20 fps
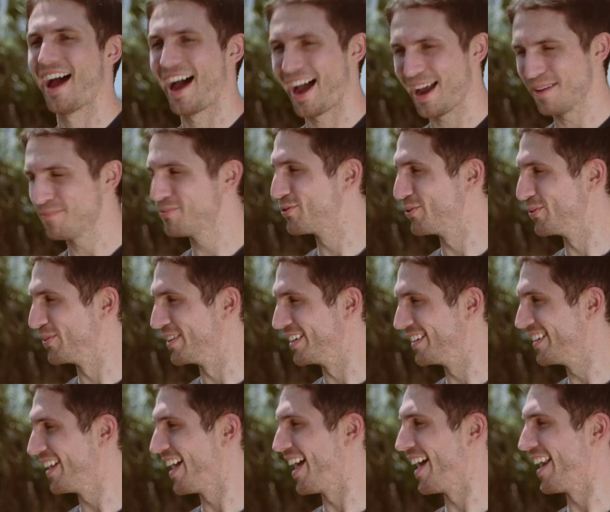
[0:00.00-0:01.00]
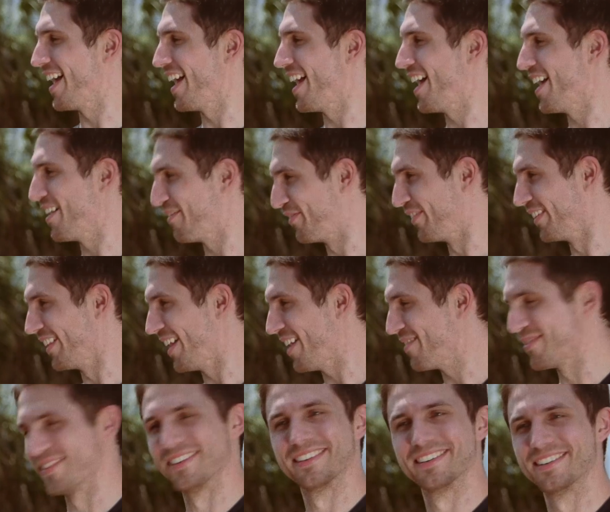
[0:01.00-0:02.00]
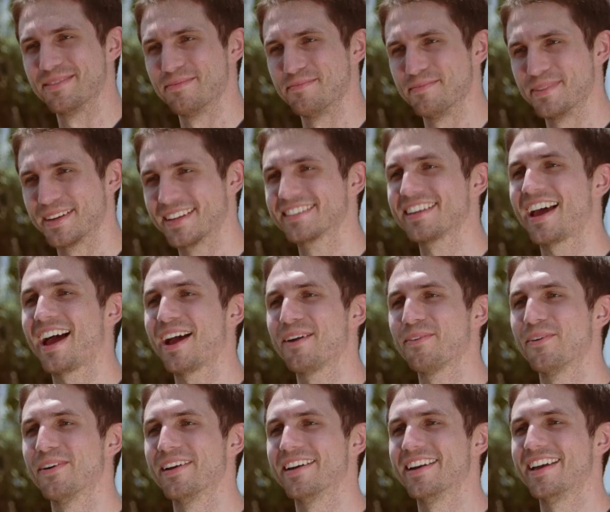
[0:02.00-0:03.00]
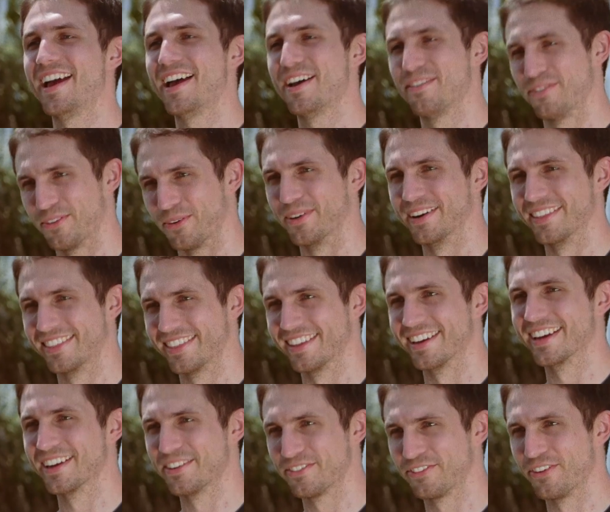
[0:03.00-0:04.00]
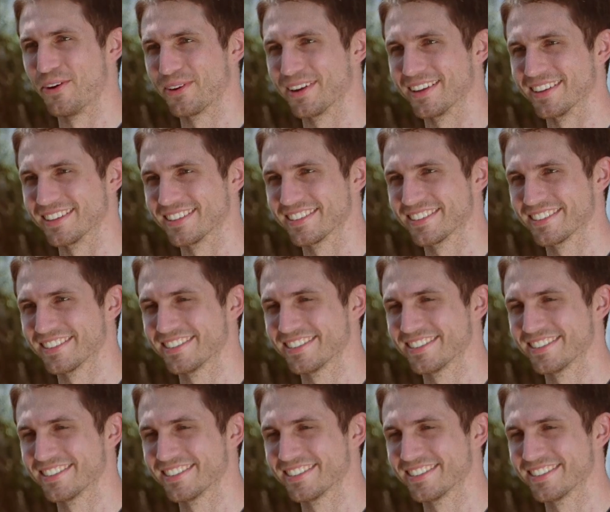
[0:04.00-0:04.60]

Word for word: I'm shooting at f eleven because I want everything in focus.